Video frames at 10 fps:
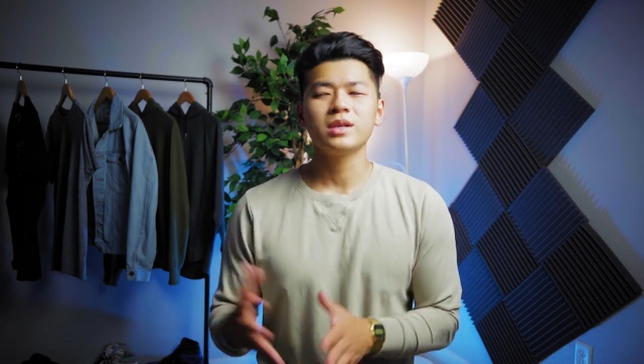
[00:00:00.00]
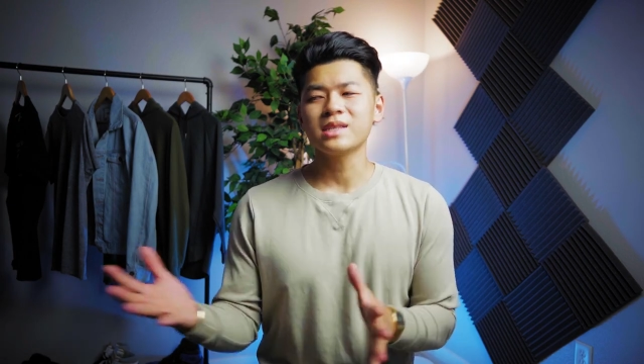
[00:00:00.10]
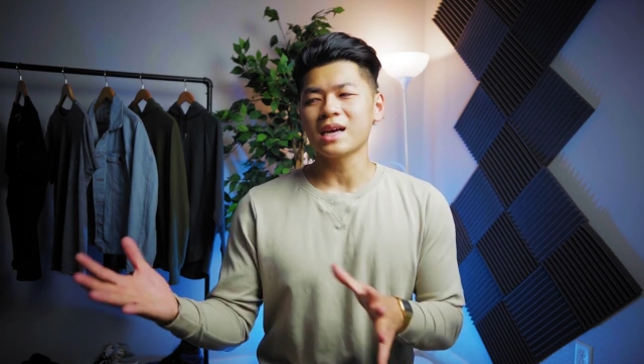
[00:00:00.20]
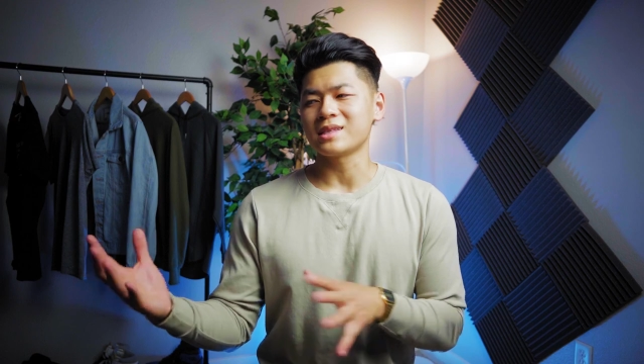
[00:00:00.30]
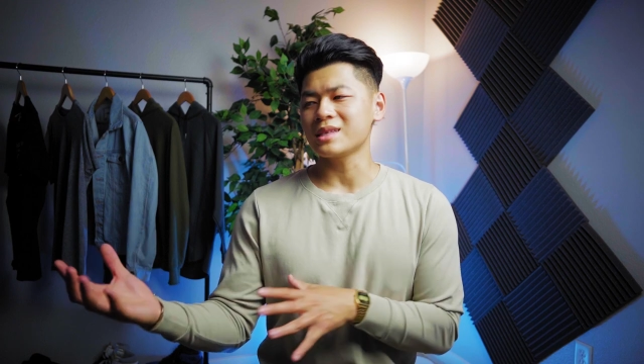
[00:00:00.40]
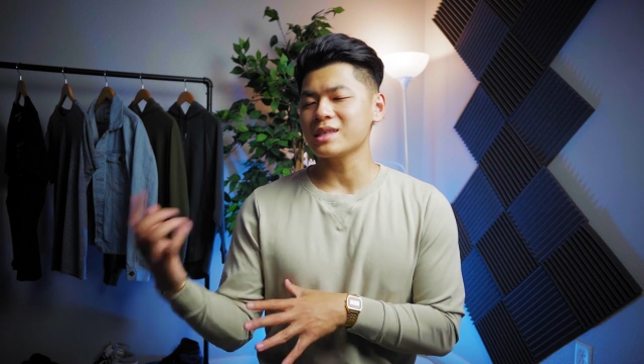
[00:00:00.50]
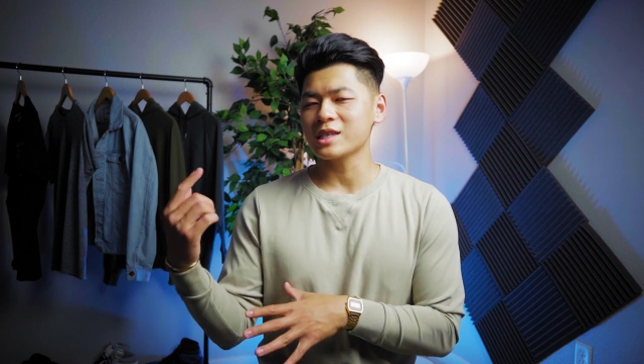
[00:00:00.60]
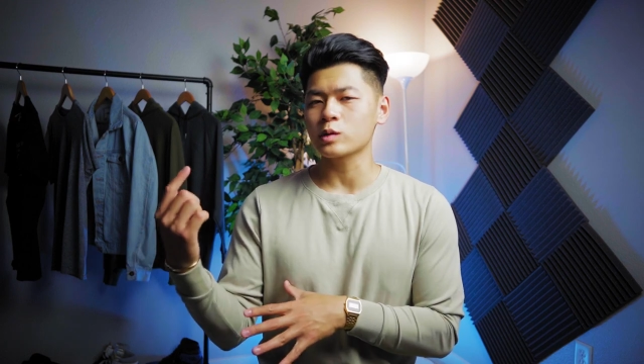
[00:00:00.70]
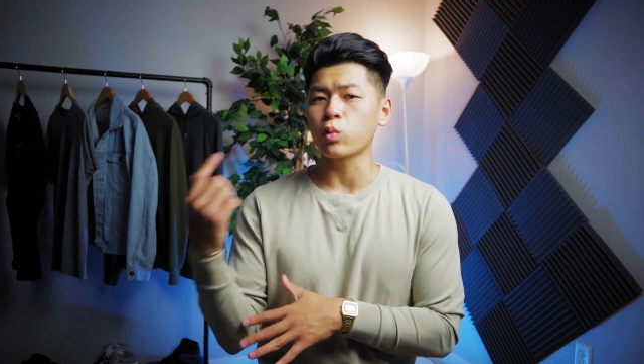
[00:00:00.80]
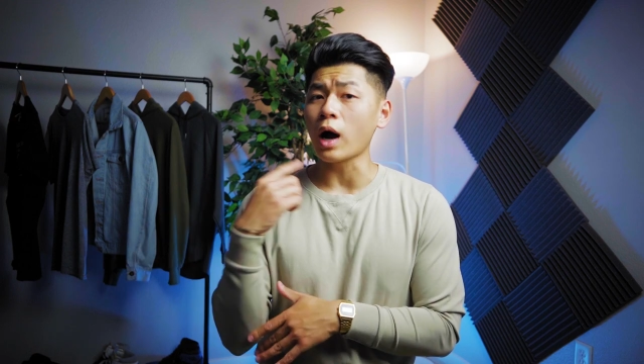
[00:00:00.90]
Besides, this is
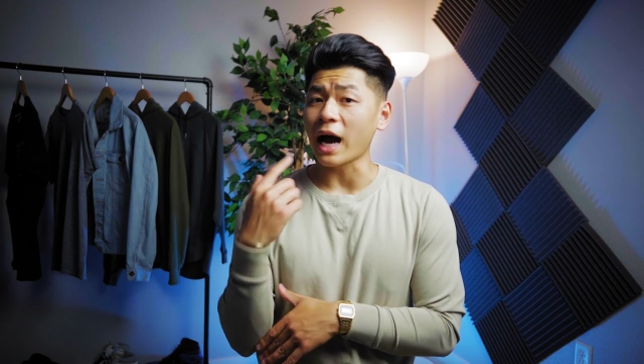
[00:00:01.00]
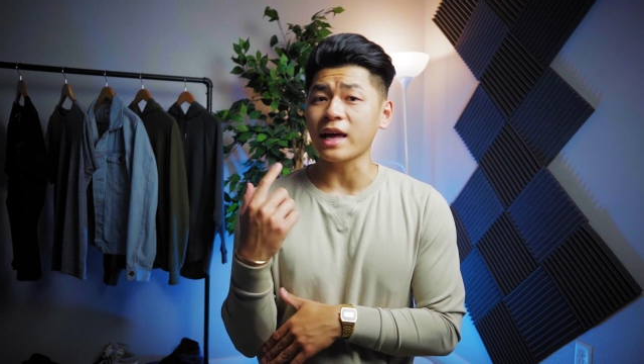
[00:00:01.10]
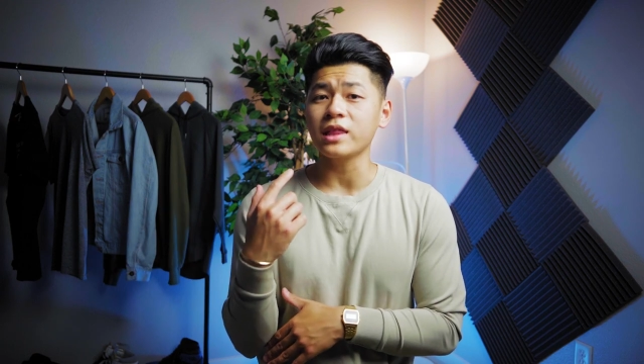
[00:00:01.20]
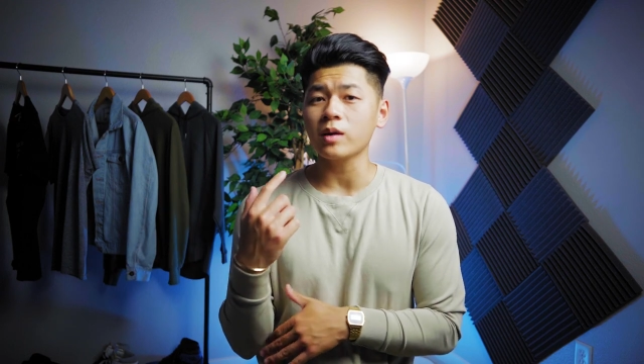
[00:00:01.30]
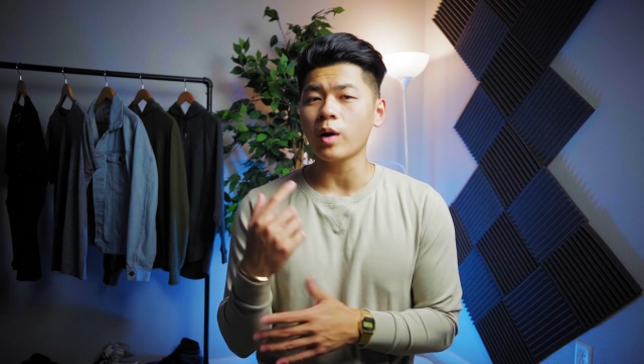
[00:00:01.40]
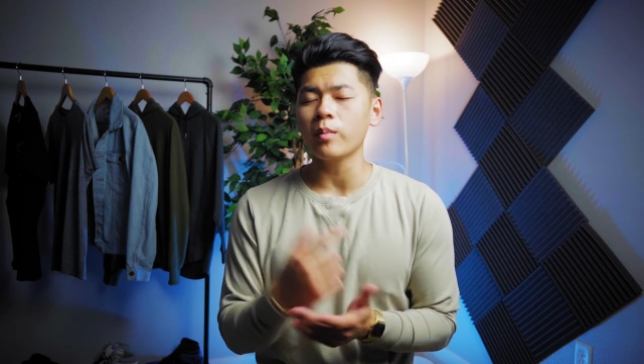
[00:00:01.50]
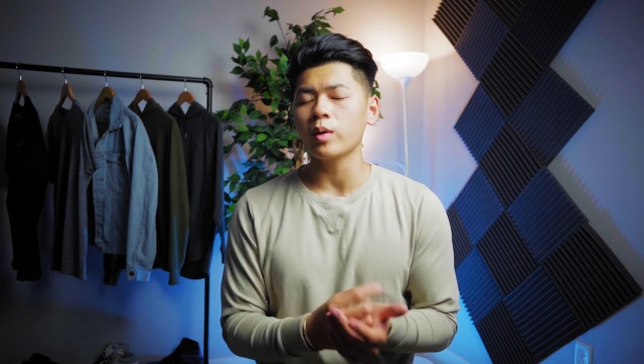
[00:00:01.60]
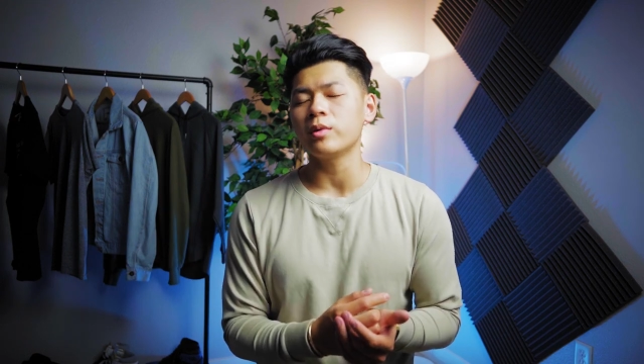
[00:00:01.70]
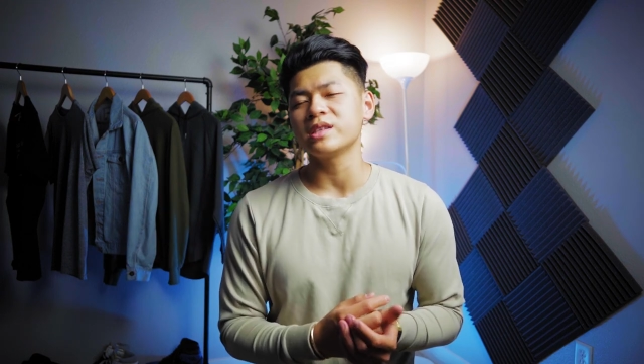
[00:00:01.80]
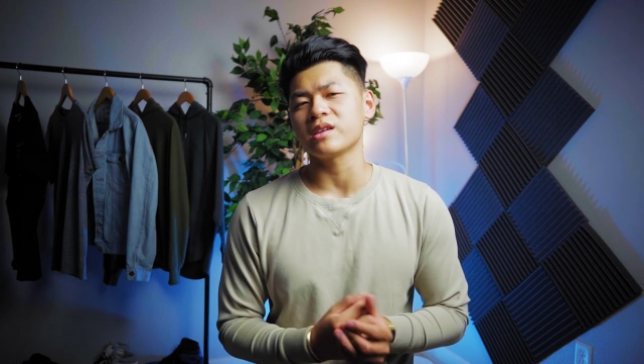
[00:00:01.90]
just what I think about
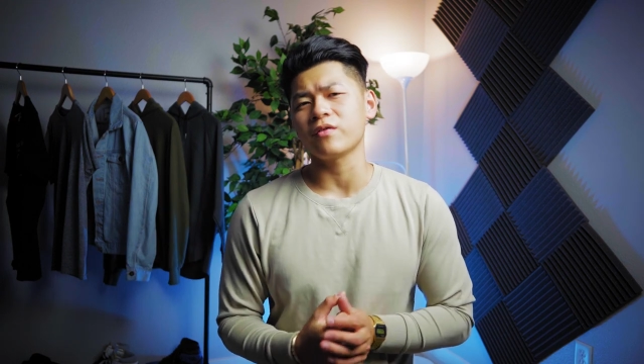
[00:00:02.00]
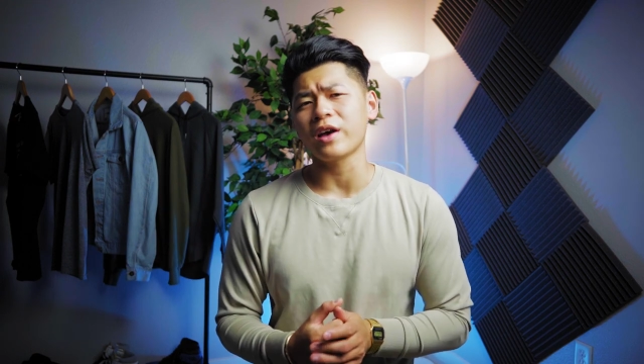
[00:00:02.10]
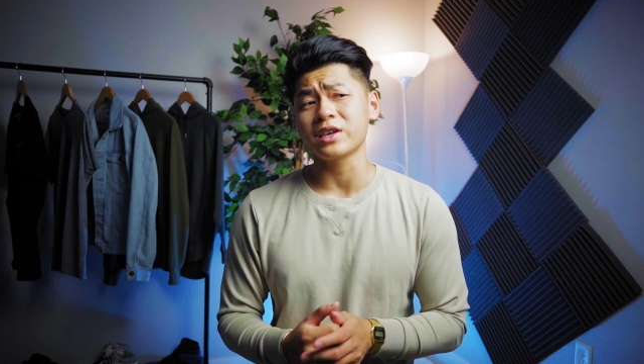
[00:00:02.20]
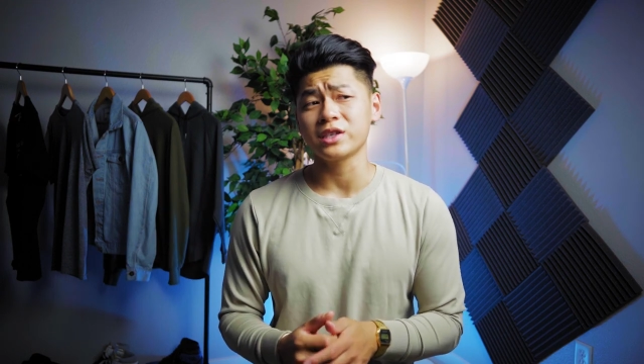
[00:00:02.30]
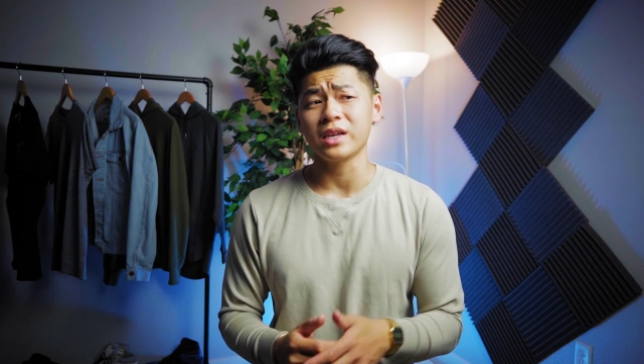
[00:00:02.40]
minimalistic fashion.